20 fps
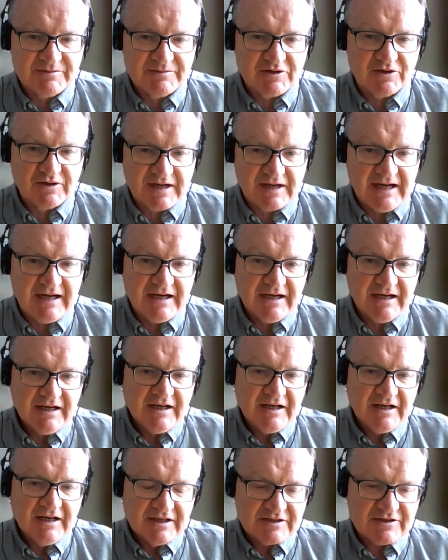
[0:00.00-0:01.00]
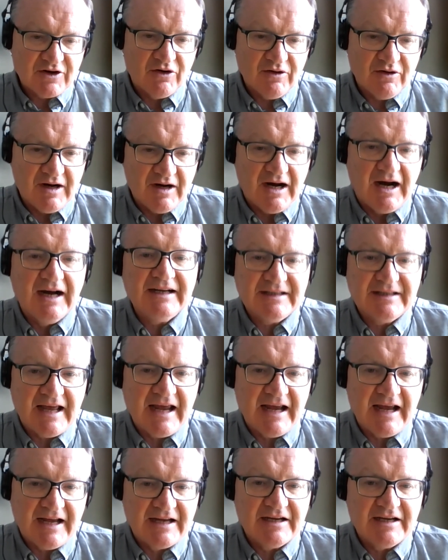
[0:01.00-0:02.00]
Okay, so I
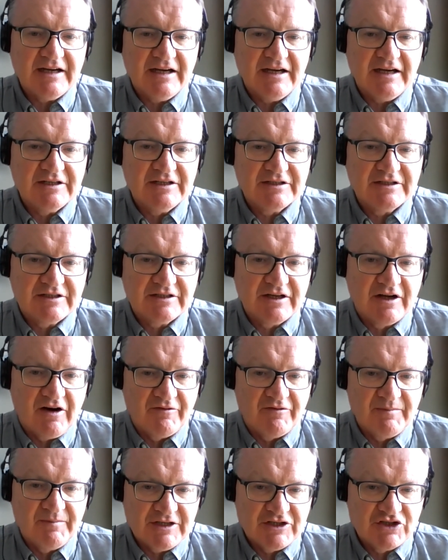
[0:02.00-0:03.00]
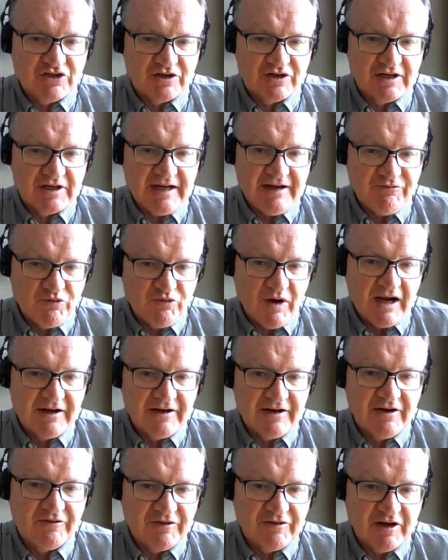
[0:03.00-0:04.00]
think the government should leave well
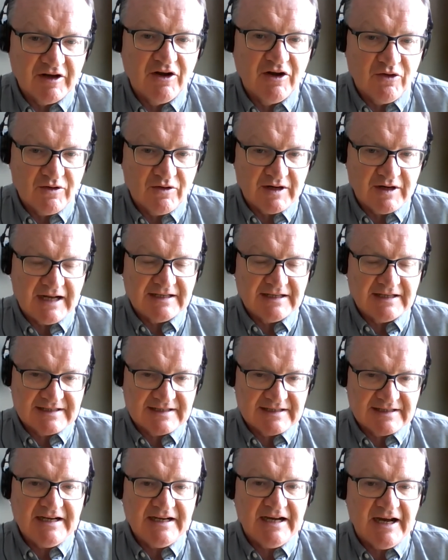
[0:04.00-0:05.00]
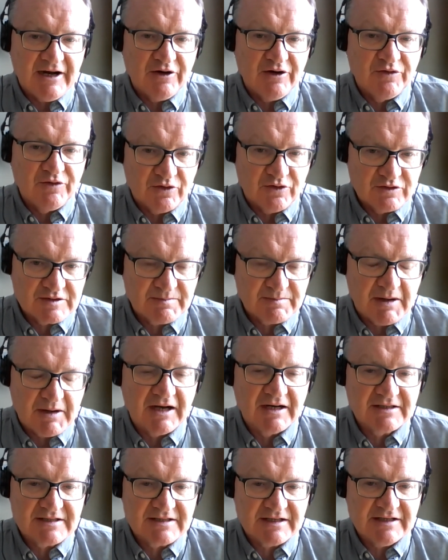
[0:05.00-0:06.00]
enough alone and see how those
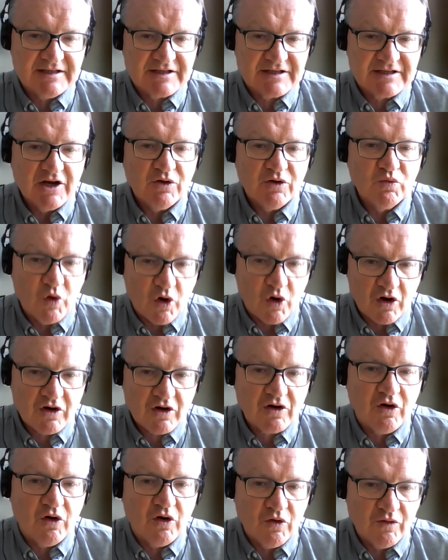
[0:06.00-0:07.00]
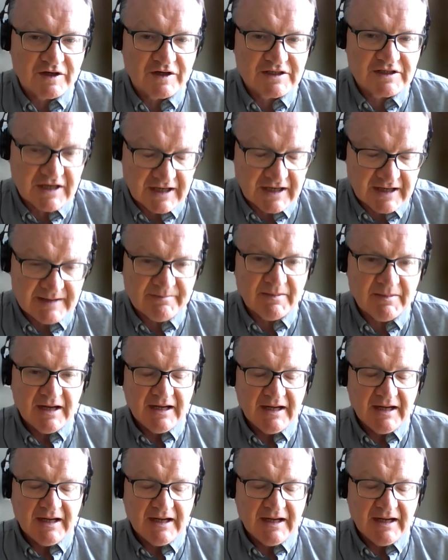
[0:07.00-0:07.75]
policies work over time.